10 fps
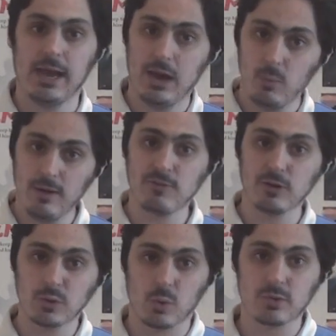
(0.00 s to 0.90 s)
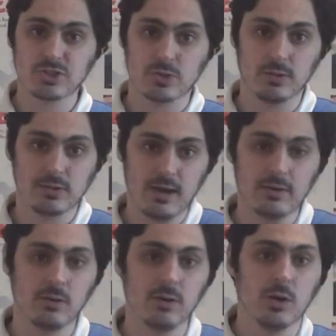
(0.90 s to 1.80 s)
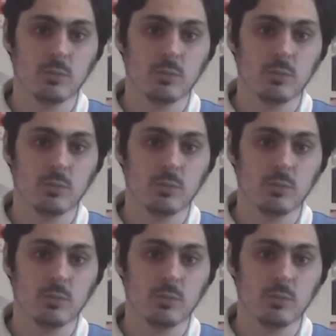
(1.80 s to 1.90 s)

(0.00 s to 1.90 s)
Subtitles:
However, Lauren Shuler Donner